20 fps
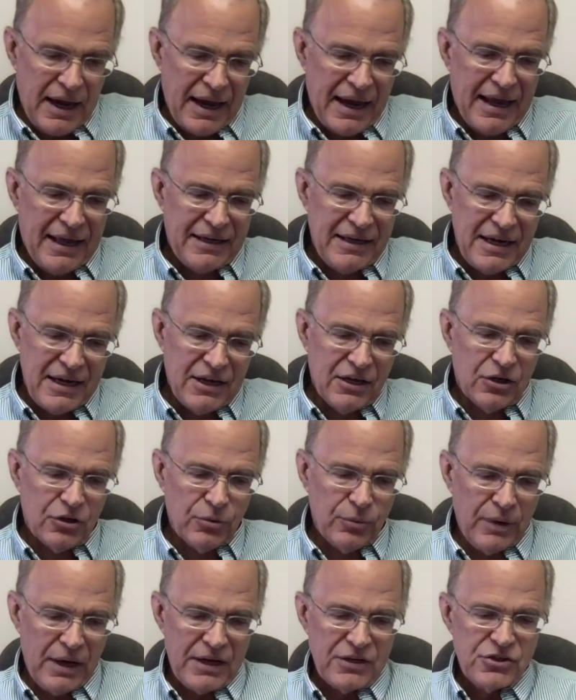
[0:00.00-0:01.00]
And
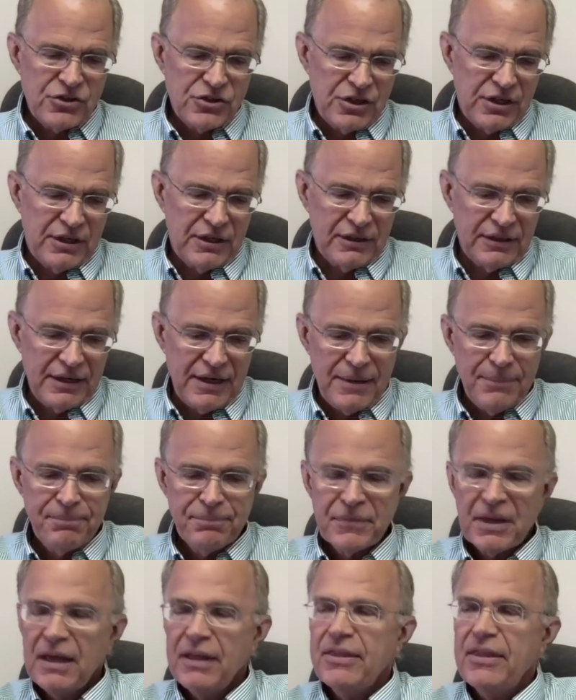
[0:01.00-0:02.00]
interestingly,
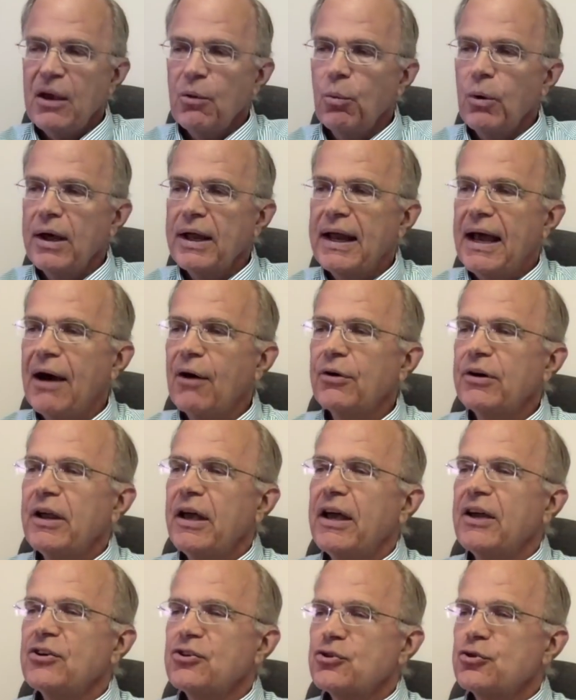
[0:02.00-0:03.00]
they went out
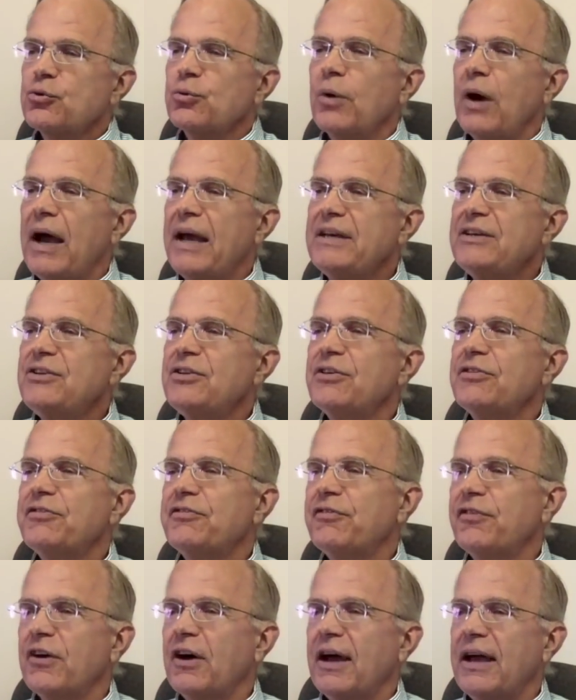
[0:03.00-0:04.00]
and tried to
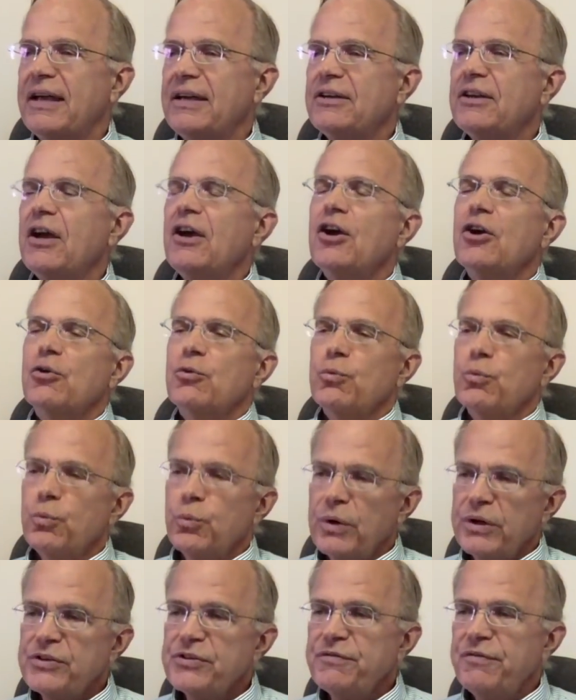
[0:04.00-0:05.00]
find
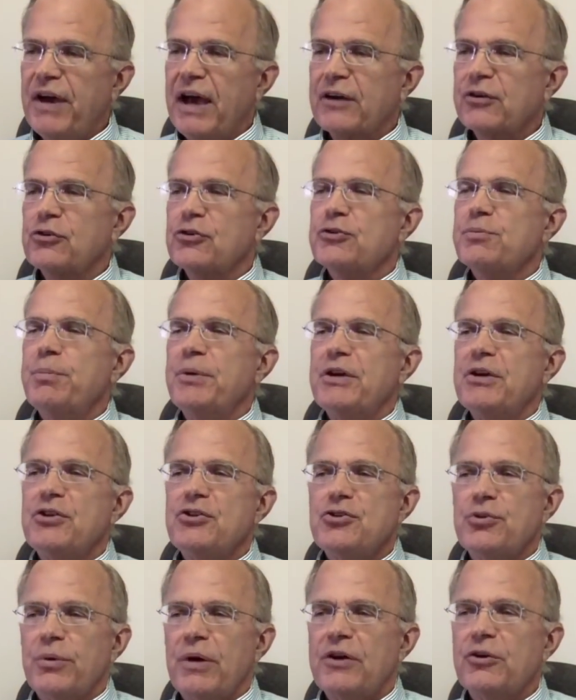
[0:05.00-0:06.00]
risk factors,
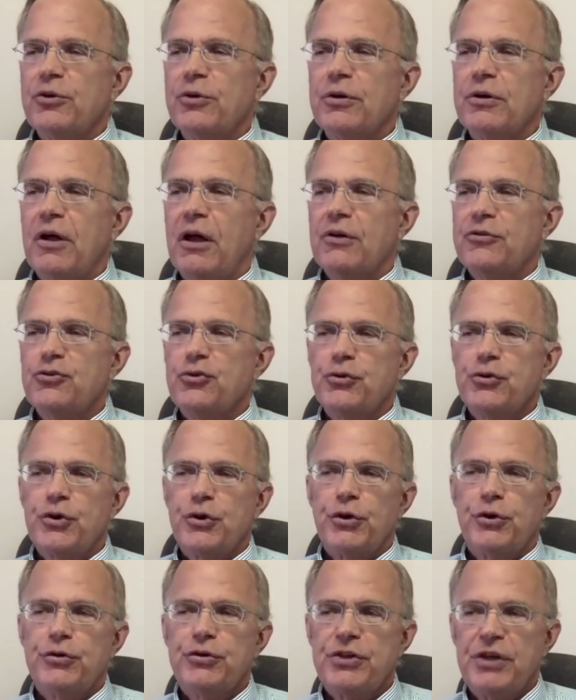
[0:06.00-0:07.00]
because your endocrinologist
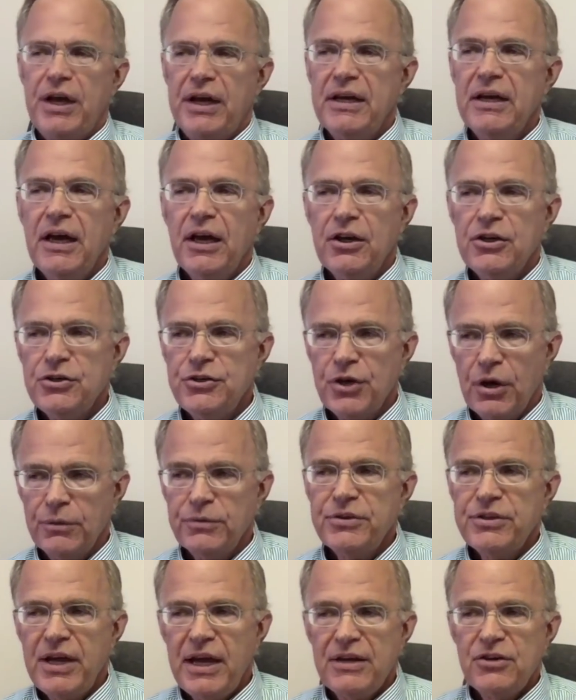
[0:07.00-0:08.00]
will say,
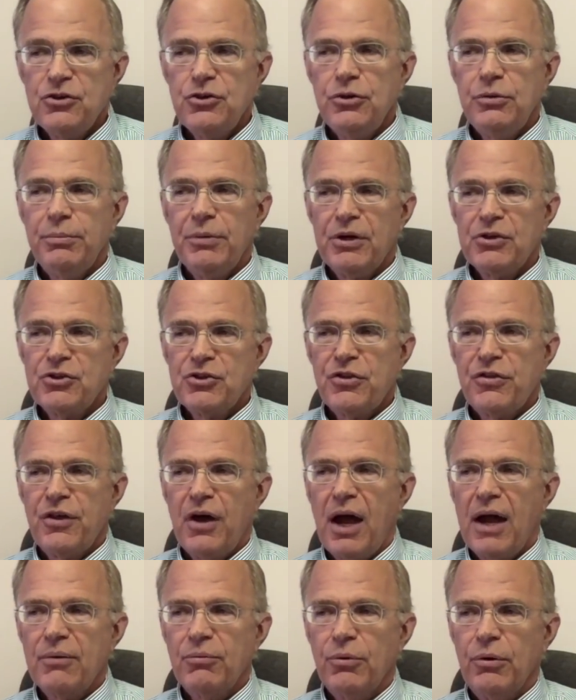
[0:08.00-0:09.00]
don't take too much
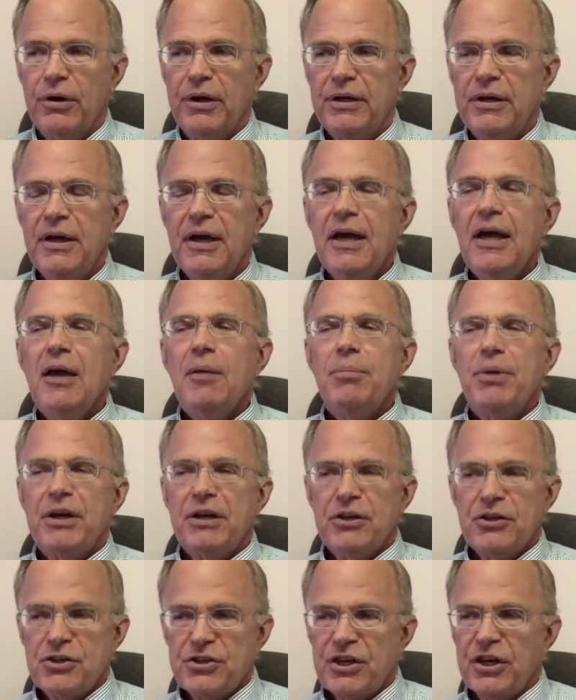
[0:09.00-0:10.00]
thyroid
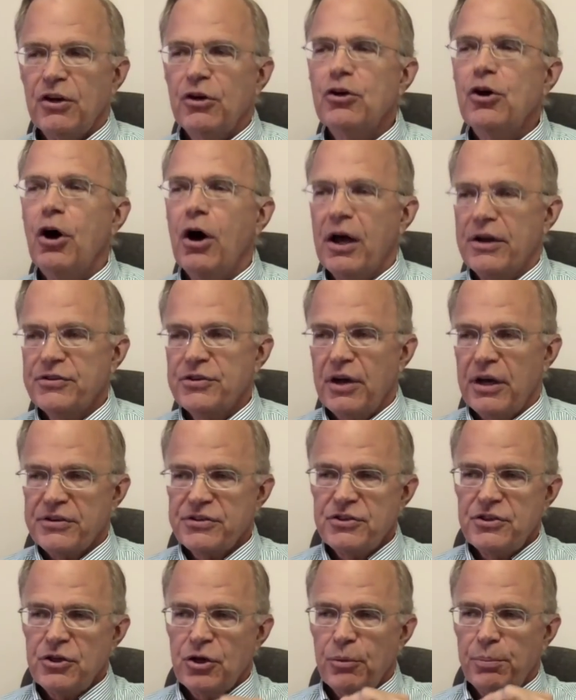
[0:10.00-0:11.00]
because it'll cause
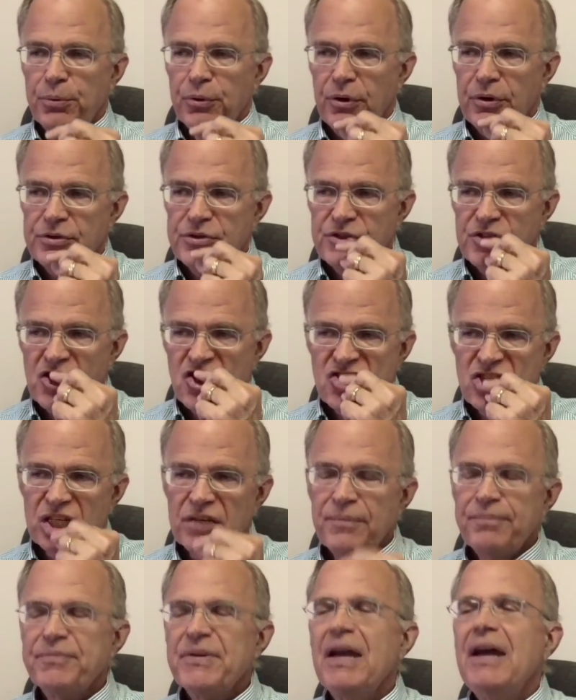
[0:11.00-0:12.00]
osteoporosis.